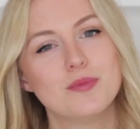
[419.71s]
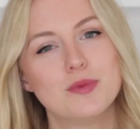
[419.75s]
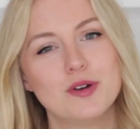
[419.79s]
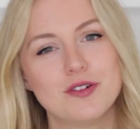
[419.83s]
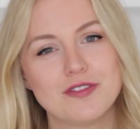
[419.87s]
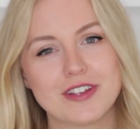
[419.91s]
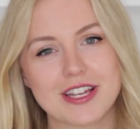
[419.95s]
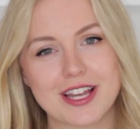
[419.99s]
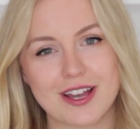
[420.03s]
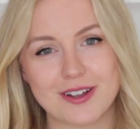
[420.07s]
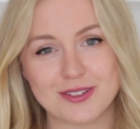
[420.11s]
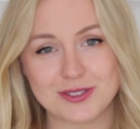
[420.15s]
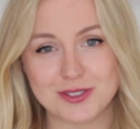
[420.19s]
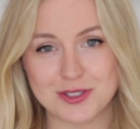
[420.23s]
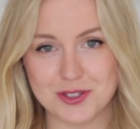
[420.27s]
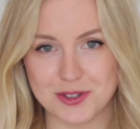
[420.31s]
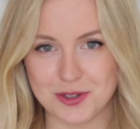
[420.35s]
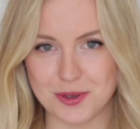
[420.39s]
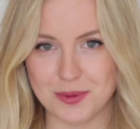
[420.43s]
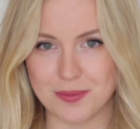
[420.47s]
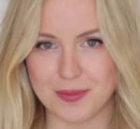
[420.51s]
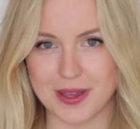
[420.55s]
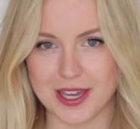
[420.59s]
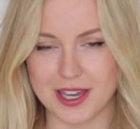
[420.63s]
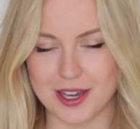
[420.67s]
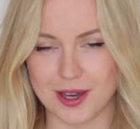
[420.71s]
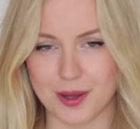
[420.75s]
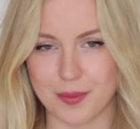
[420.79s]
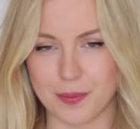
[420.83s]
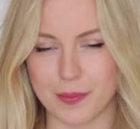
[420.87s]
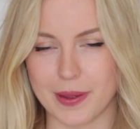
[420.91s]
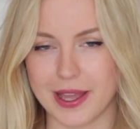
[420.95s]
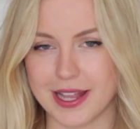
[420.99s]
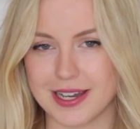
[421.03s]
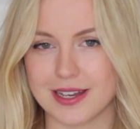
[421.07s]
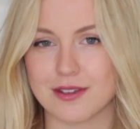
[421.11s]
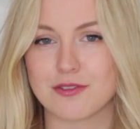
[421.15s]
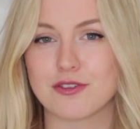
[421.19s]
Moving on to makeup.
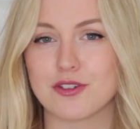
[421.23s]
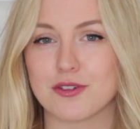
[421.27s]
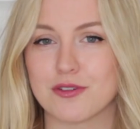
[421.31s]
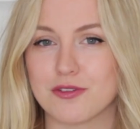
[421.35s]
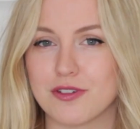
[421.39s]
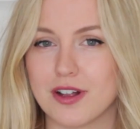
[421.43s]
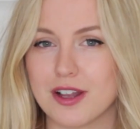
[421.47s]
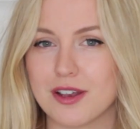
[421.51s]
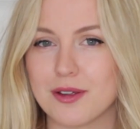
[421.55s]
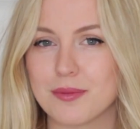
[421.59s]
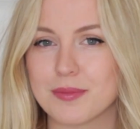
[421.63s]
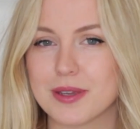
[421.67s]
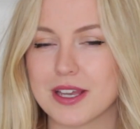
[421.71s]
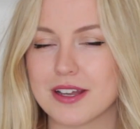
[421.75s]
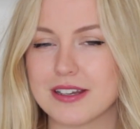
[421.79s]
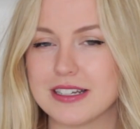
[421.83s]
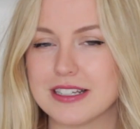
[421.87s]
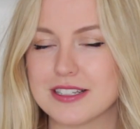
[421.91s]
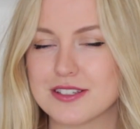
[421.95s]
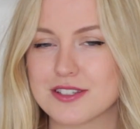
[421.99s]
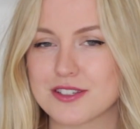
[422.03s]
And if you follow me on